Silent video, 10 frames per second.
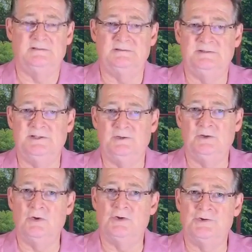you know
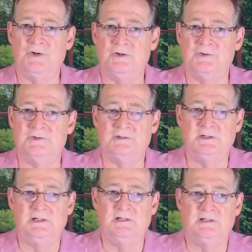go to church
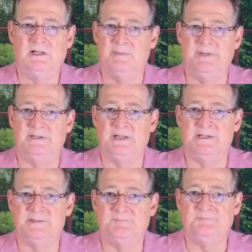come in
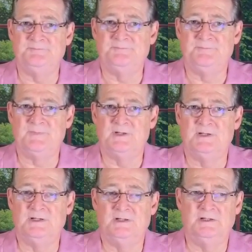late?
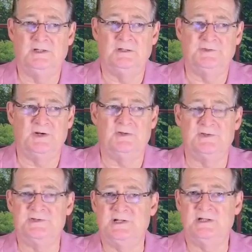you know, starts
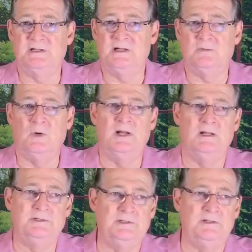at 10 o'clock.
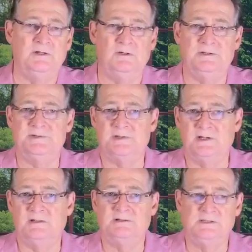Well, you know, it's,
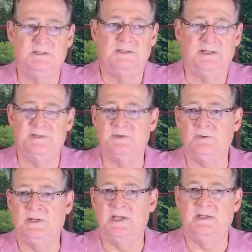uh, it's
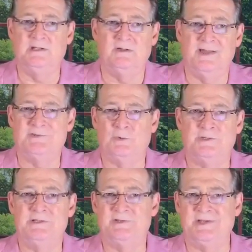okay. You know, that's
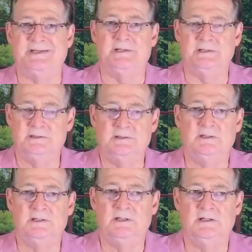only singing.
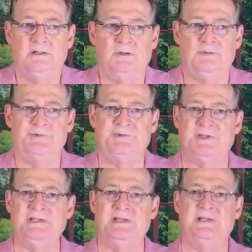Uh,
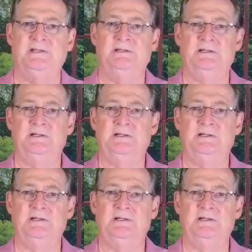singing